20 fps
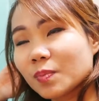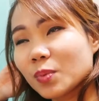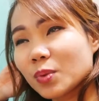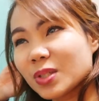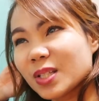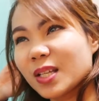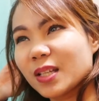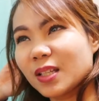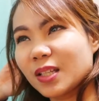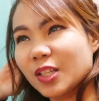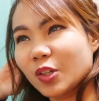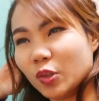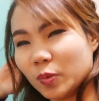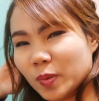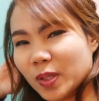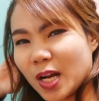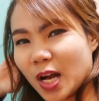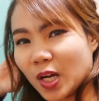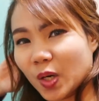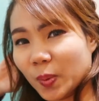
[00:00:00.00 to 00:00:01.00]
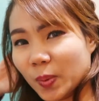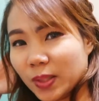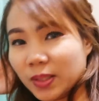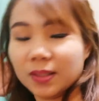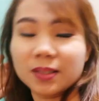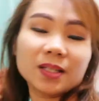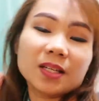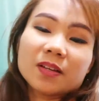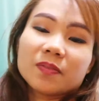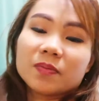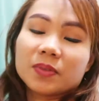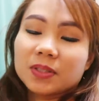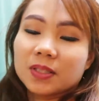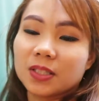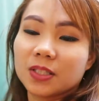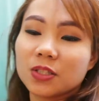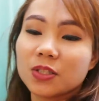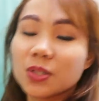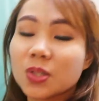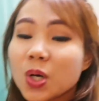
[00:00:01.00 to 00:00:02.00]
most likely, hindi ko naman gagawin na every
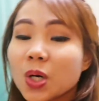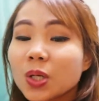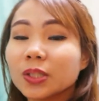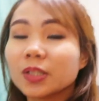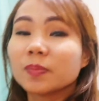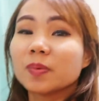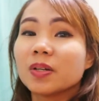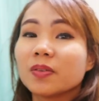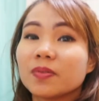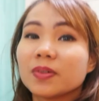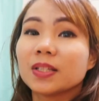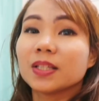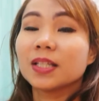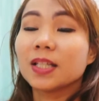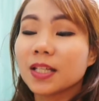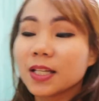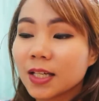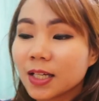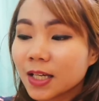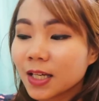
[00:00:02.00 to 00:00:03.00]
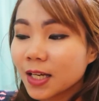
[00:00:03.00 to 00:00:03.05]
day. Just call them every day.